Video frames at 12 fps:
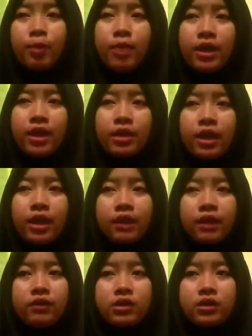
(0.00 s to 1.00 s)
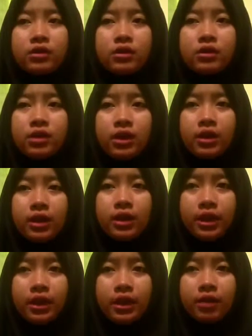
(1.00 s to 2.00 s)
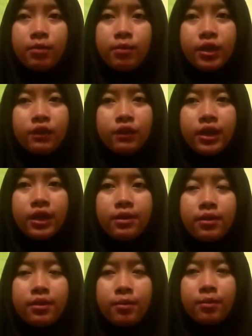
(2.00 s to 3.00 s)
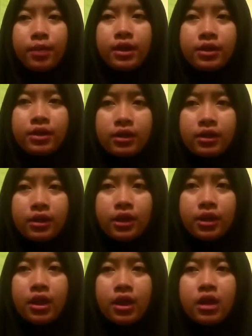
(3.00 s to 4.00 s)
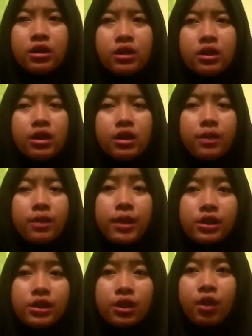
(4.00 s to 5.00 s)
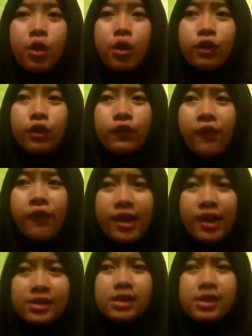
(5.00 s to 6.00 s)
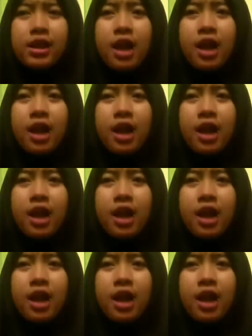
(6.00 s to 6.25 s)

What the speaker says: but unfortunately my friend pedaled the bicycle more faster.